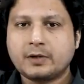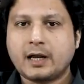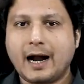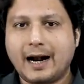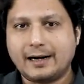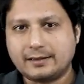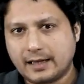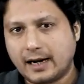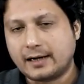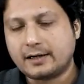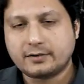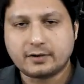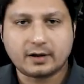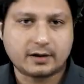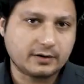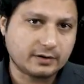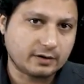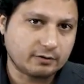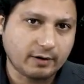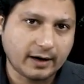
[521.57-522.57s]
and that is the
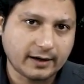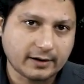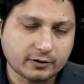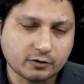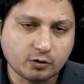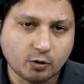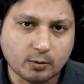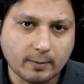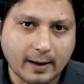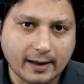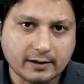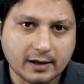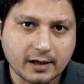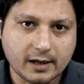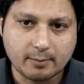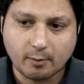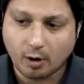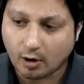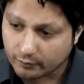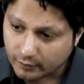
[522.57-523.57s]
reason why it is known by the
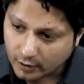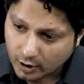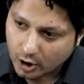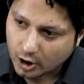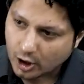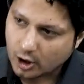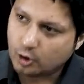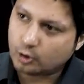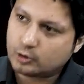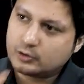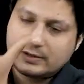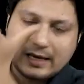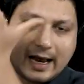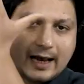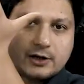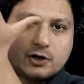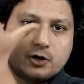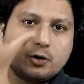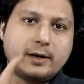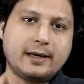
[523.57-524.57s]
name of
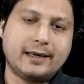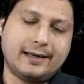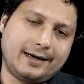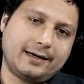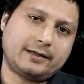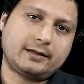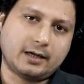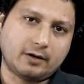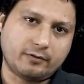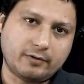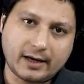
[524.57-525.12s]
luxatio erecta,